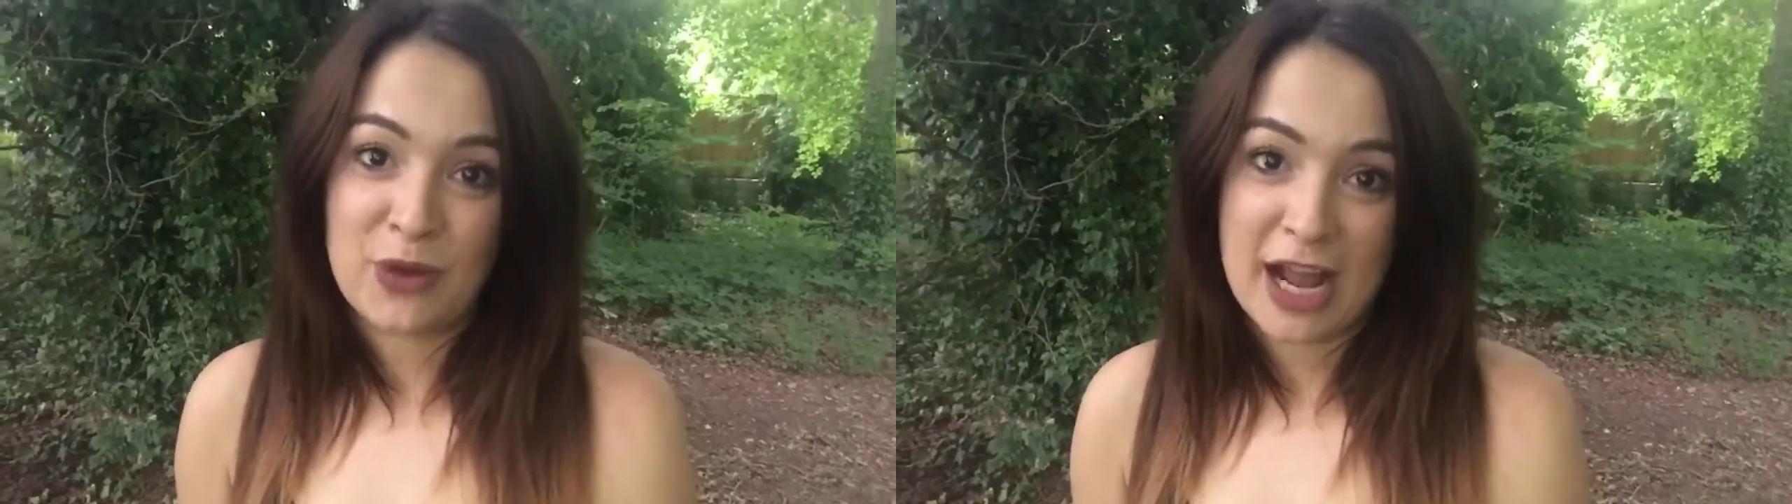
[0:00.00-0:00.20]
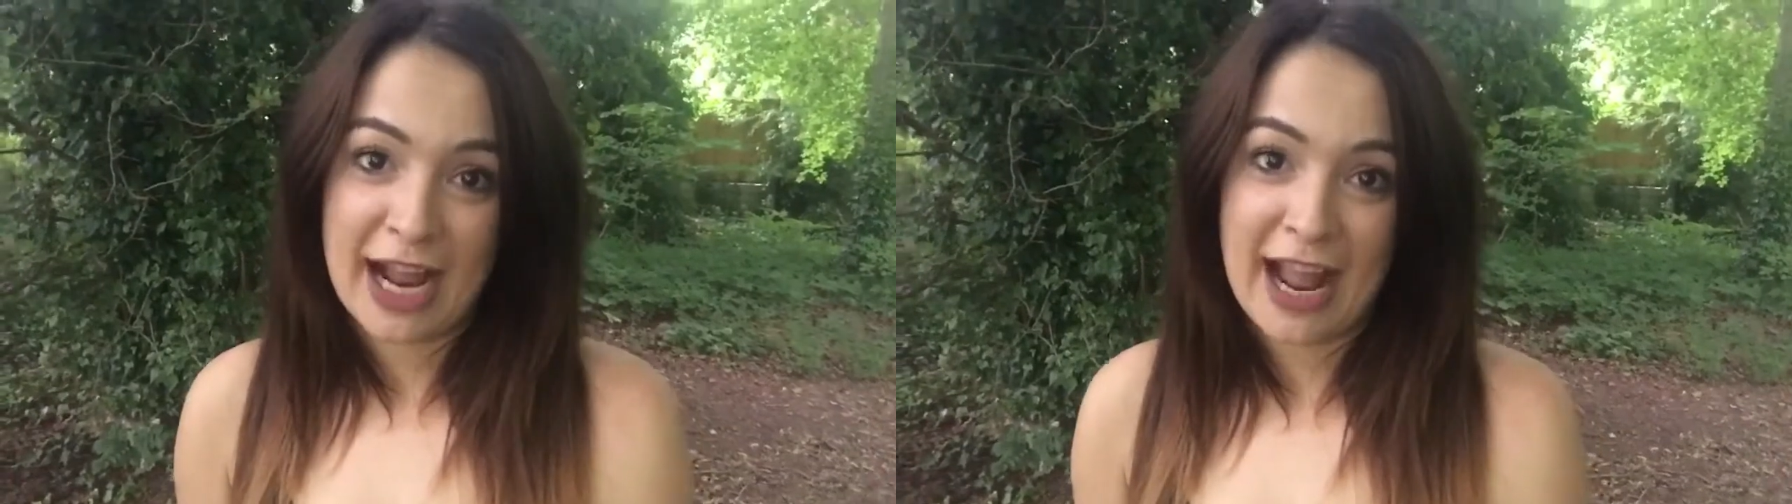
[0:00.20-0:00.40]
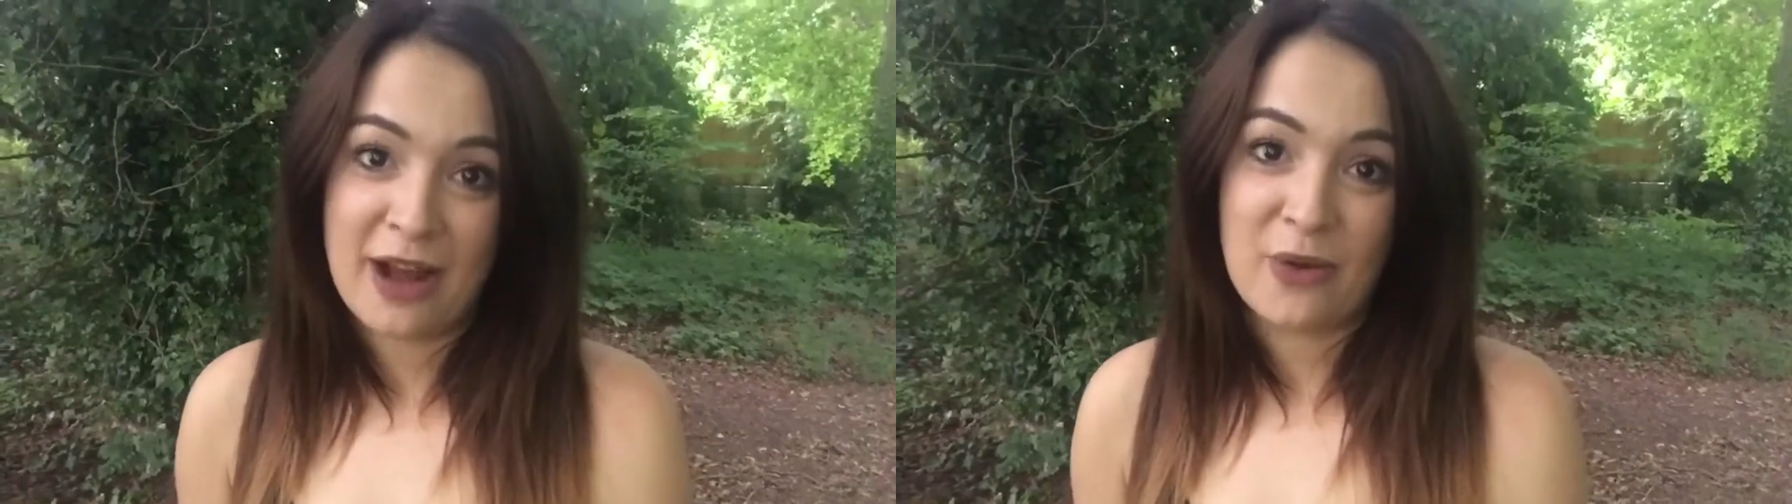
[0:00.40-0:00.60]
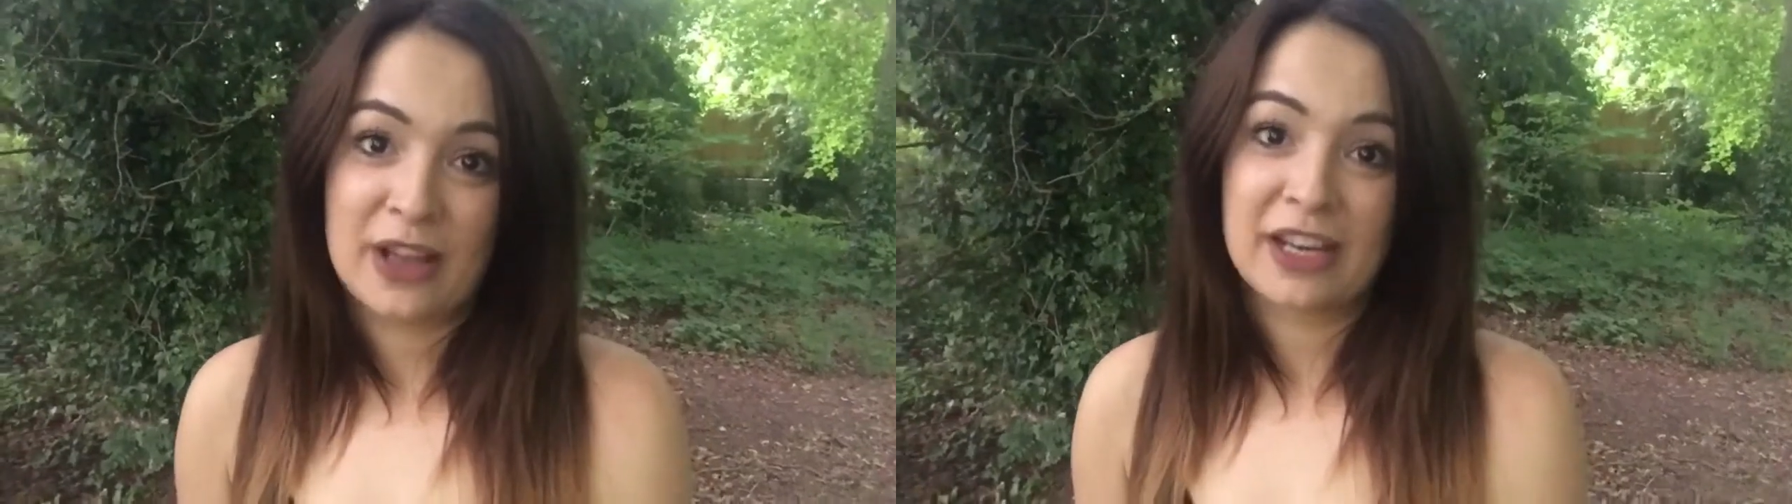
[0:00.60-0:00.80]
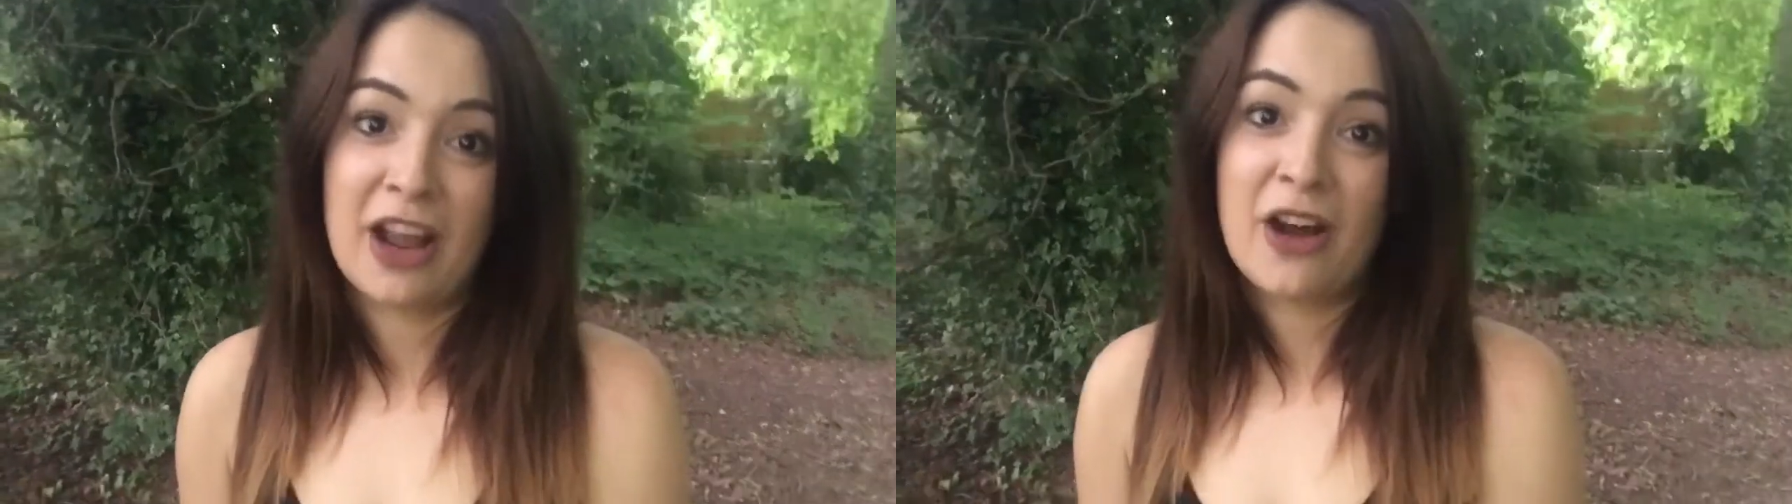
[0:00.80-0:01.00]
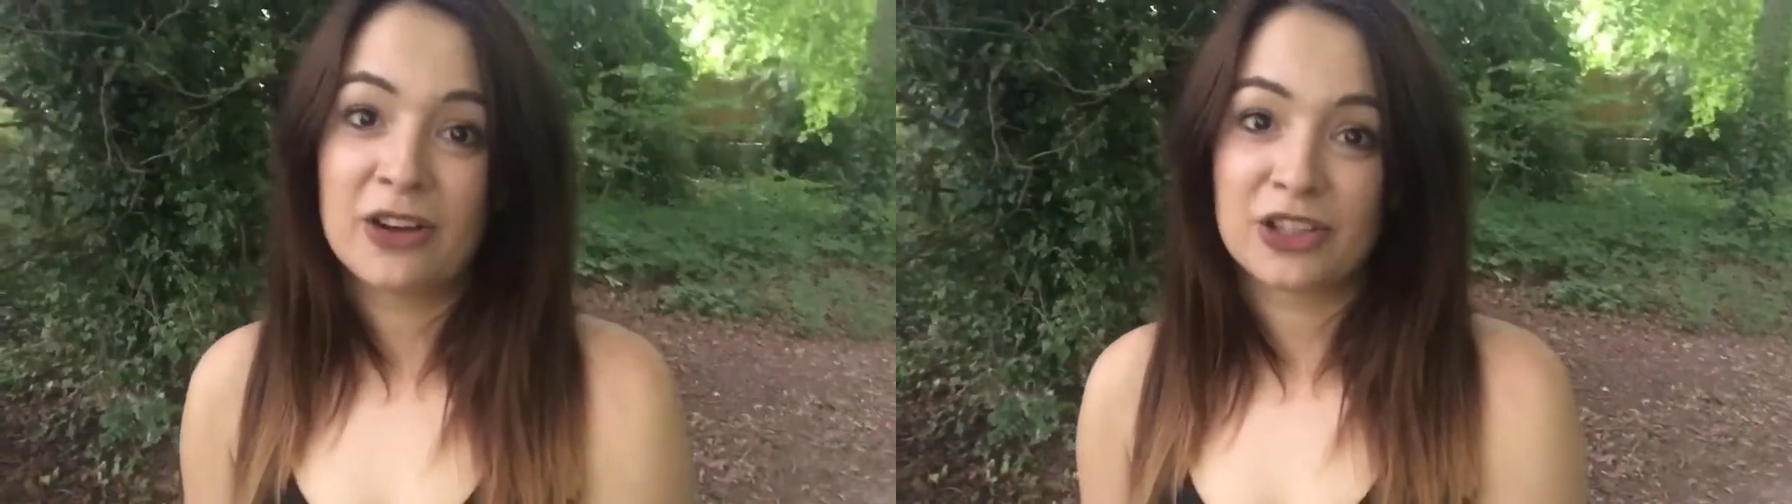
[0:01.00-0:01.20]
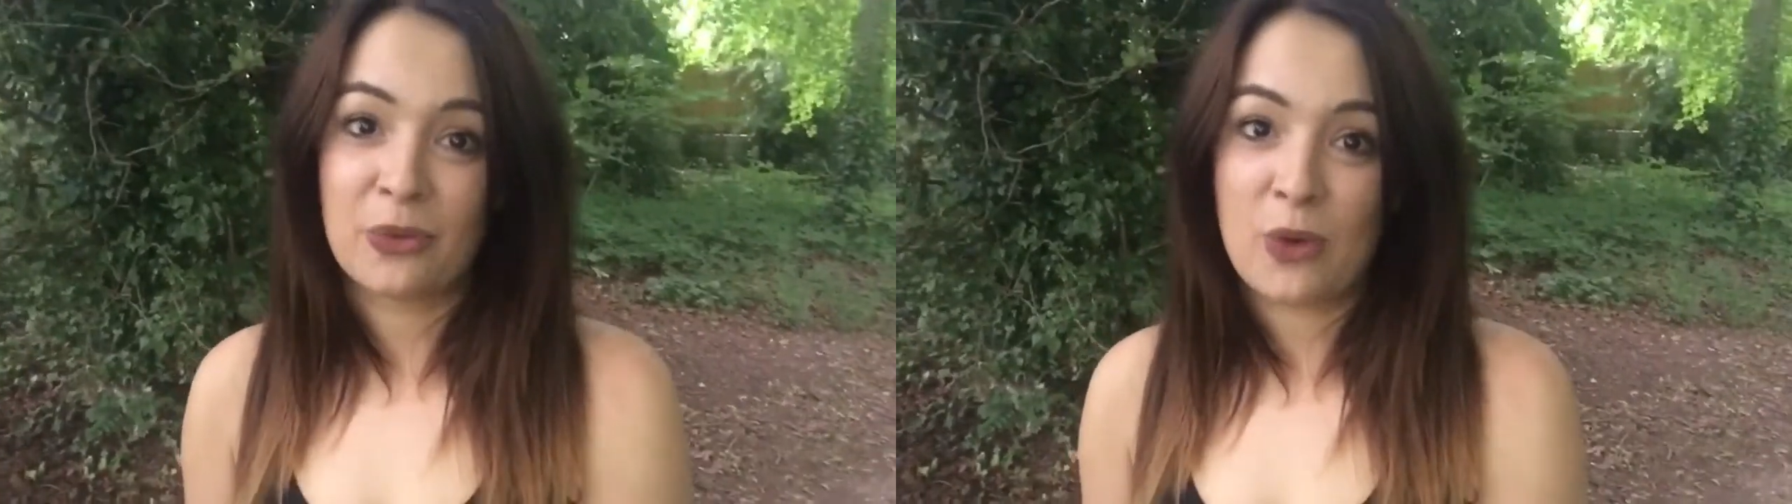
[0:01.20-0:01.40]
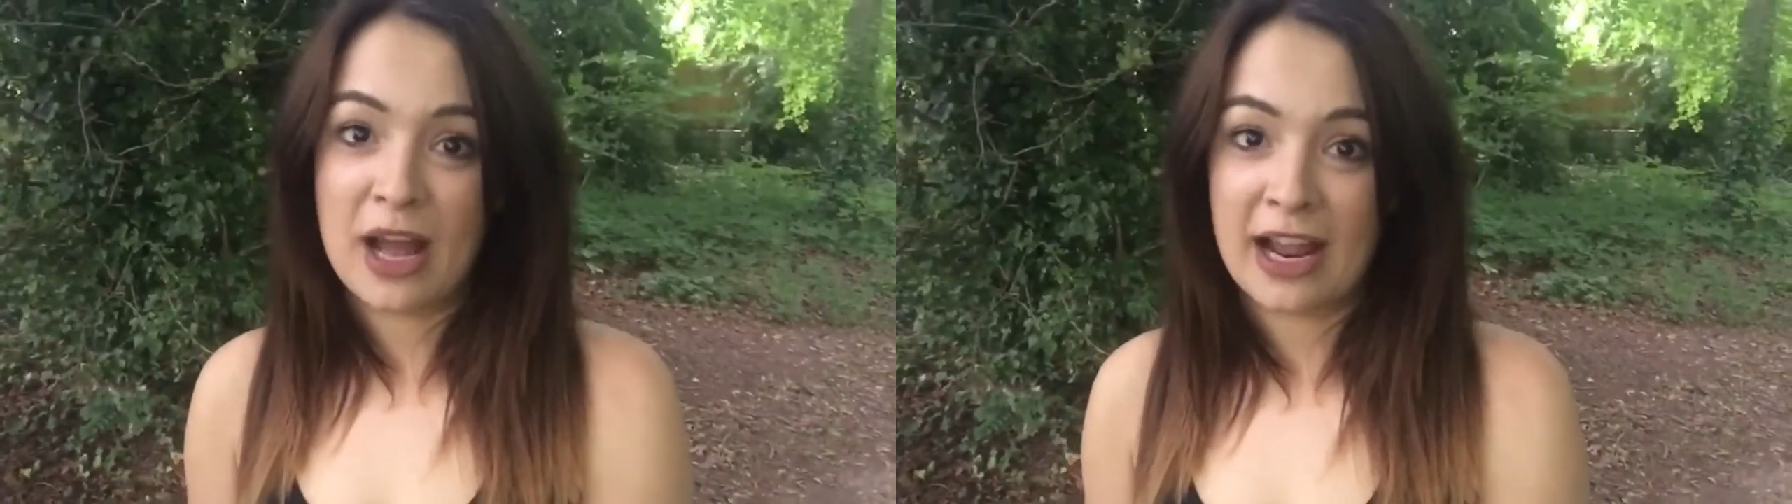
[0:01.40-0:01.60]
workout and a
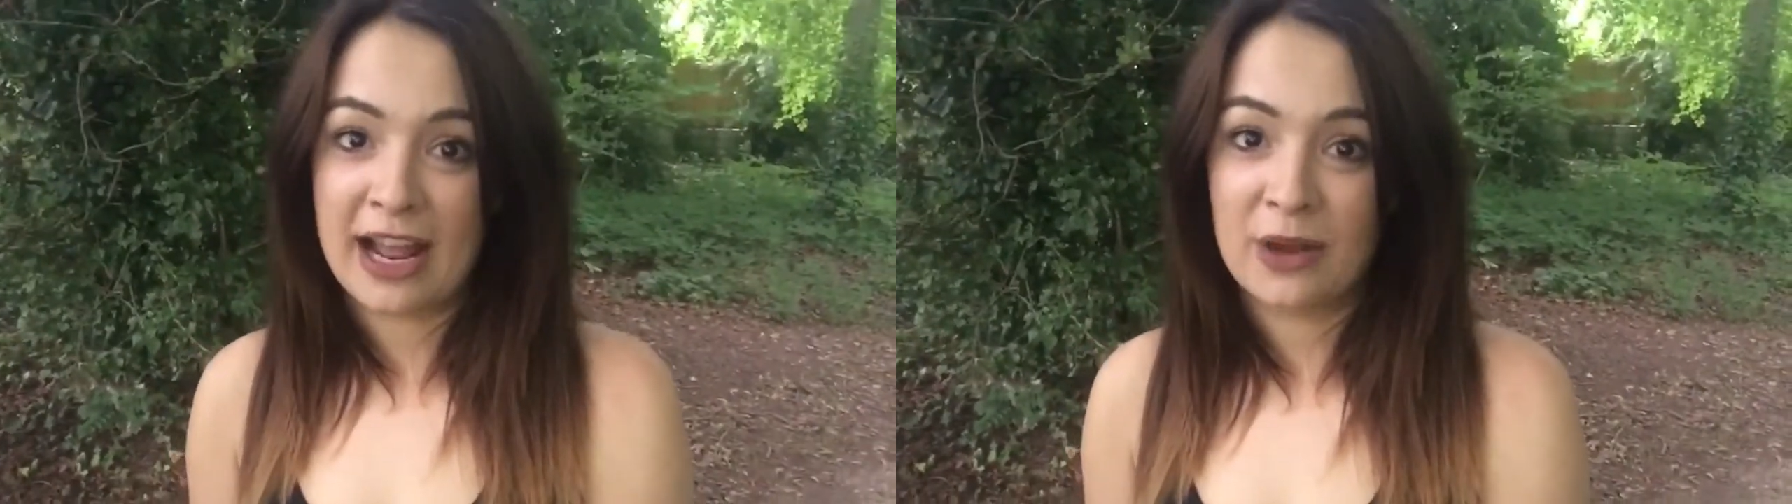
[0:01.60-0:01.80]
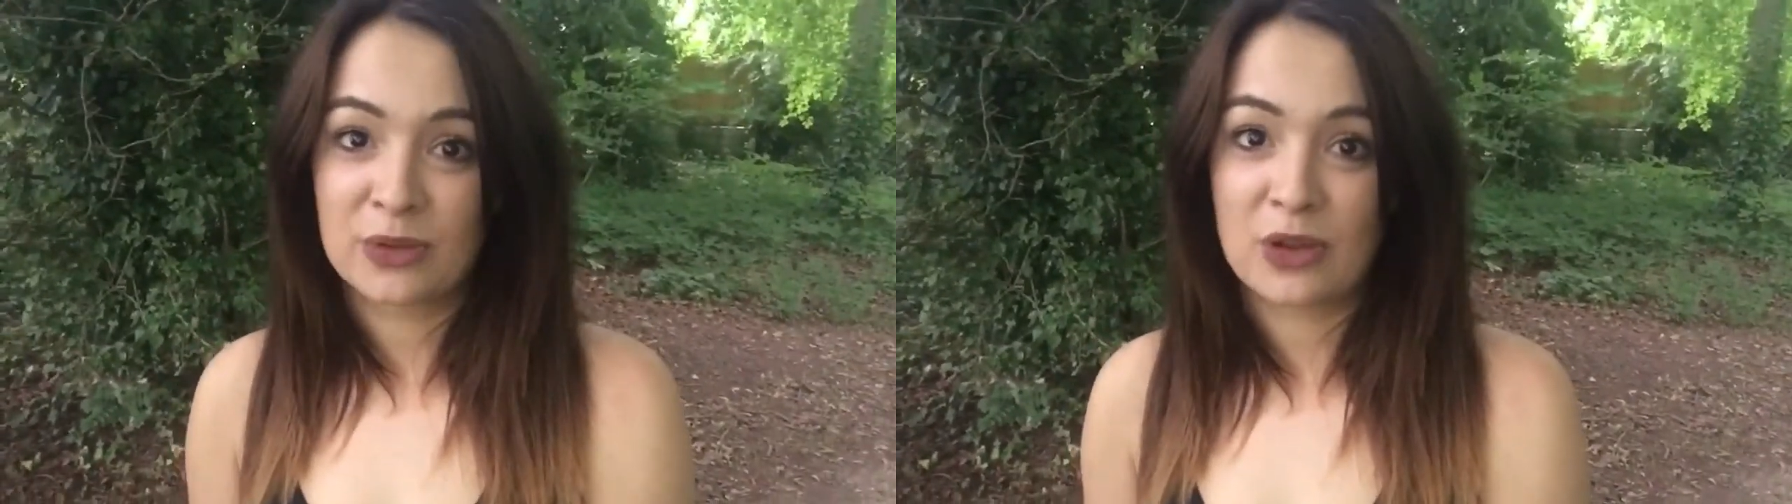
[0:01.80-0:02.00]
cardio workout,